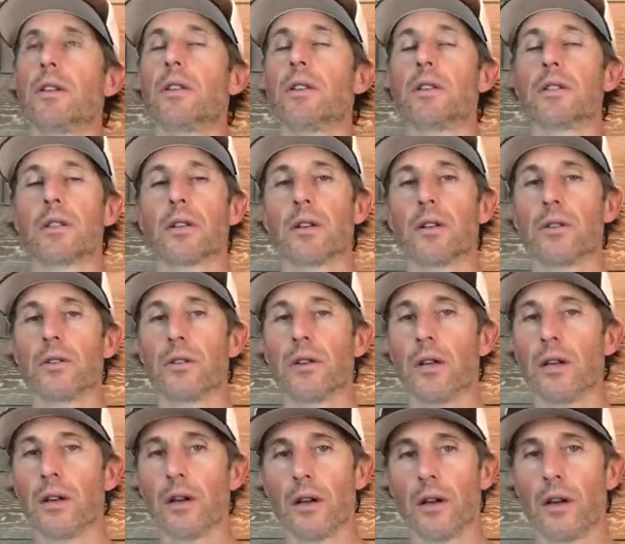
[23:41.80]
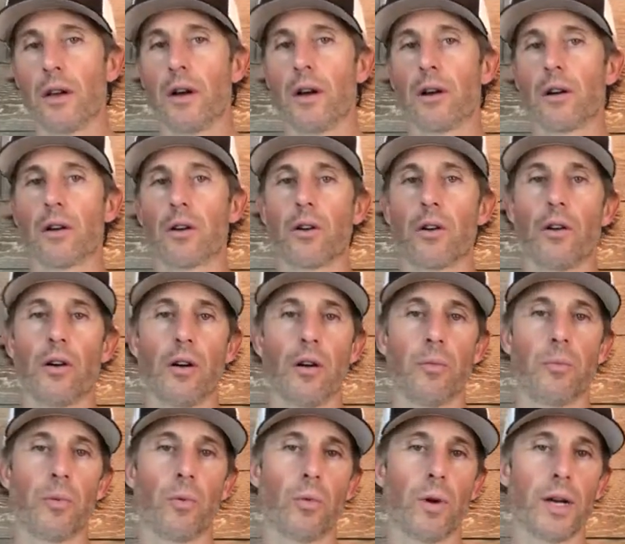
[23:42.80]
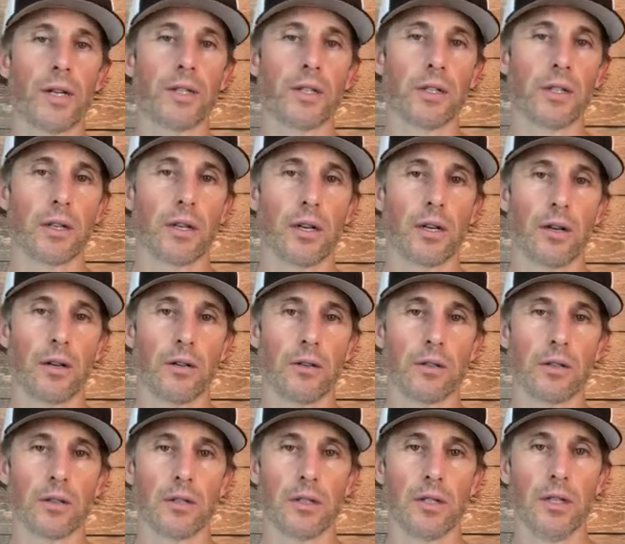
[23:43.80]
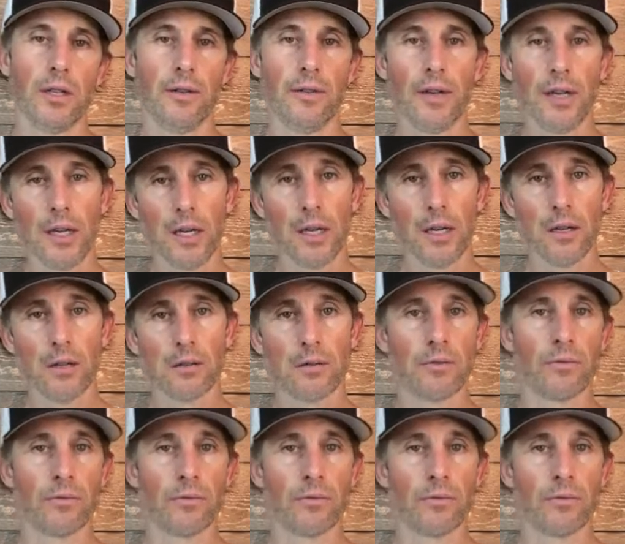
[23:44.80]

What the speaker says: country grow up watching their heroes on TV,